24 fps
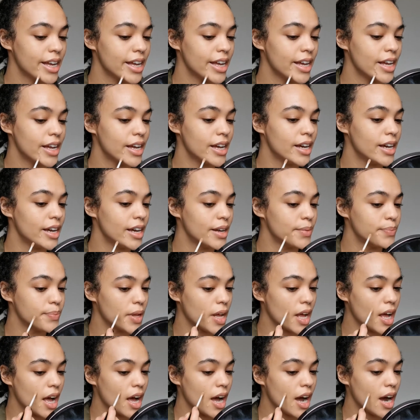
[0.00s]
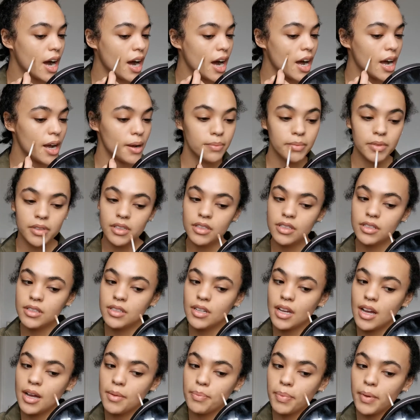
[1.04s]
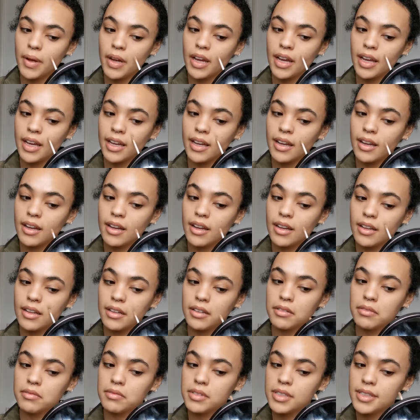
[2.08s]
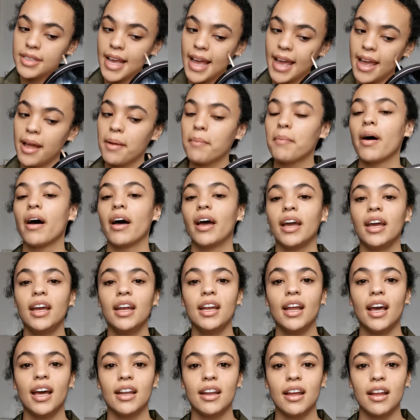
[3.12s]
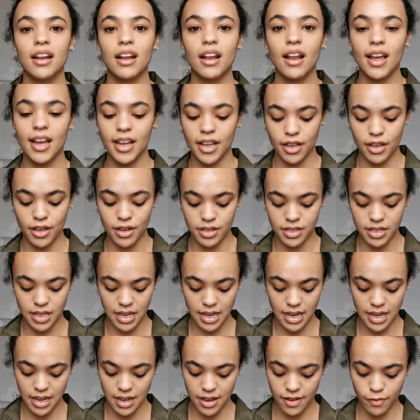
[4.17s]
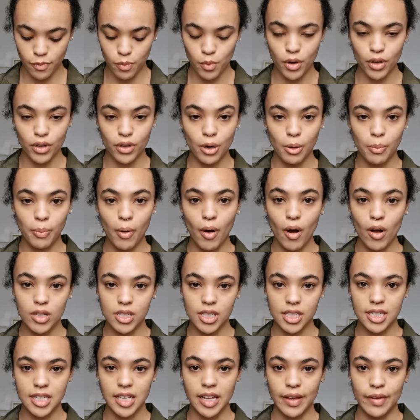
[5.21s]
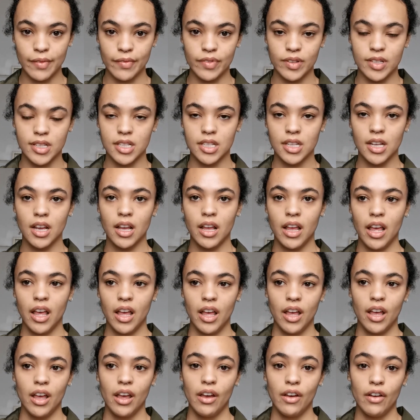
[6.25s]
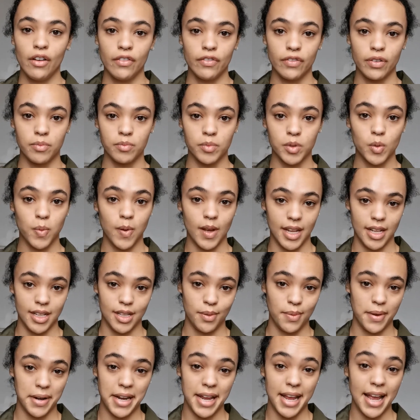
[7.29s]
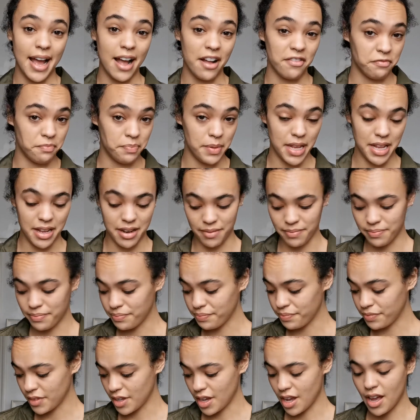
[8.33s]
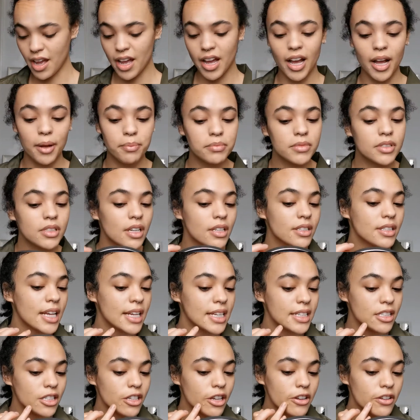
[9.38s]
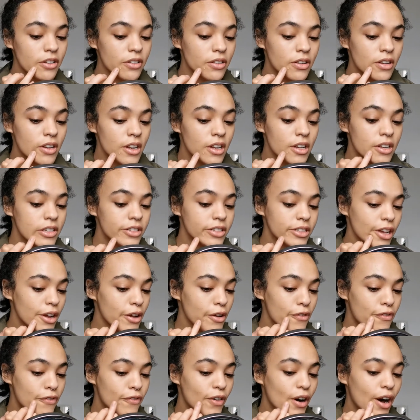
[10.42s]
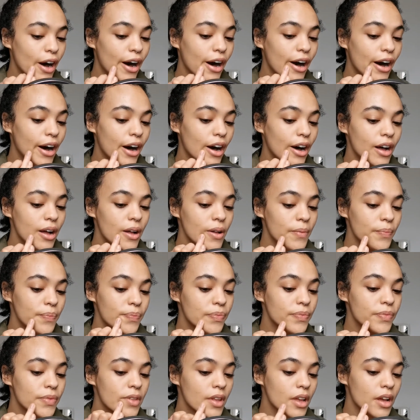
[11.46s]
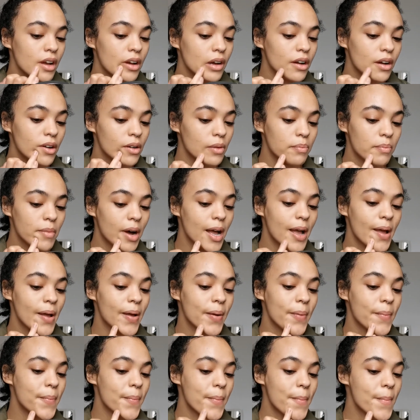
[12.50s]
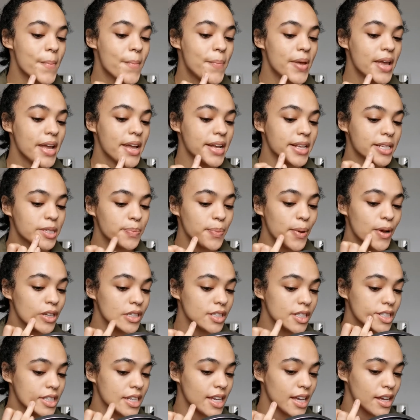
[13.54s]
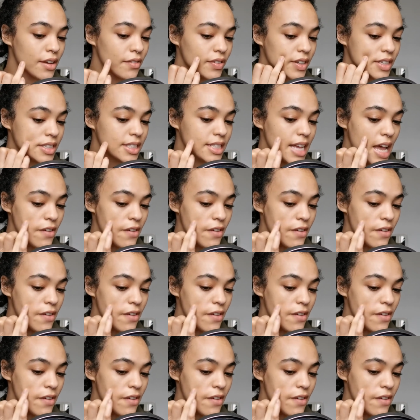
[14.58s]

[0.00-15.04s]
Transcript: I'm going to start by saying mine, and I'd like you to leave what your positives from 2020 have been. So I'd say so far, my biggest positive has